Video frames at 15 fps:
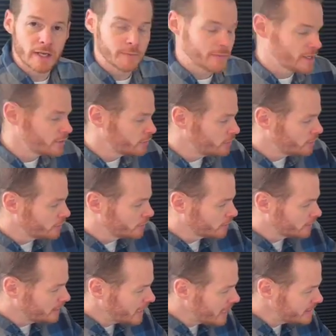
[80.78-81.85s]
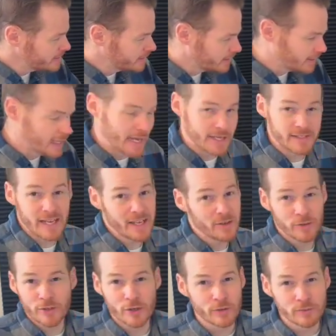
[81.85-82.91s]
in their classic lasts, I
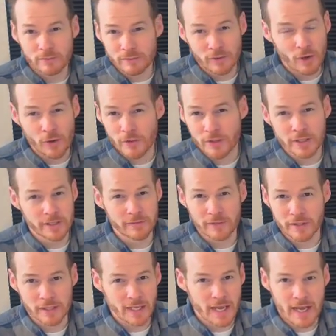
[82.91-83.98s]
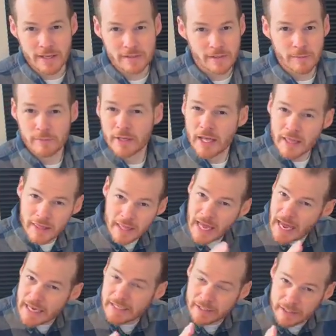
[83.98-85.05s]
don't know all the different lasts. I'm not
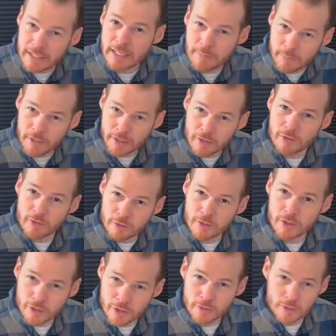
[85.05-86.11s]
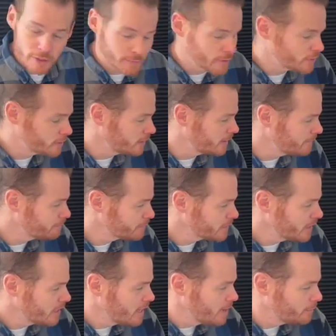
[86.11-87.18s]
that deep into the shoe community.
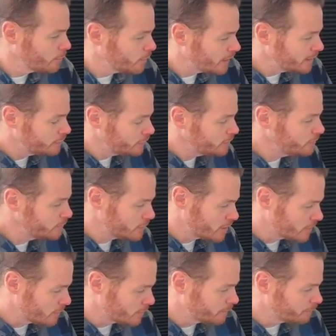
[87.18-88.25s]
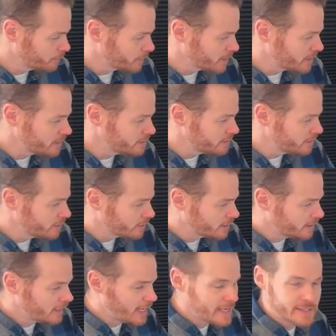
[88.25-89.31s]
But what I do know is their
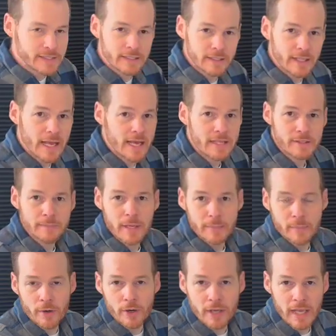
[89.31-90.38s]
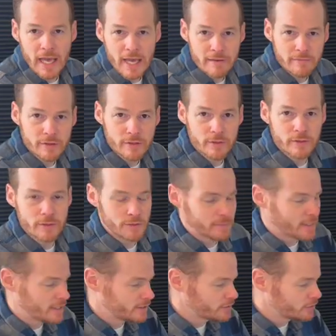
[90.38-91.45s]
classic lasts, my Park Avenues,
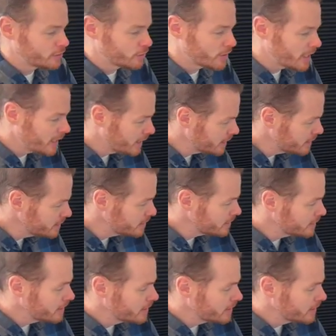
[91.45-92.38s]
my Strands,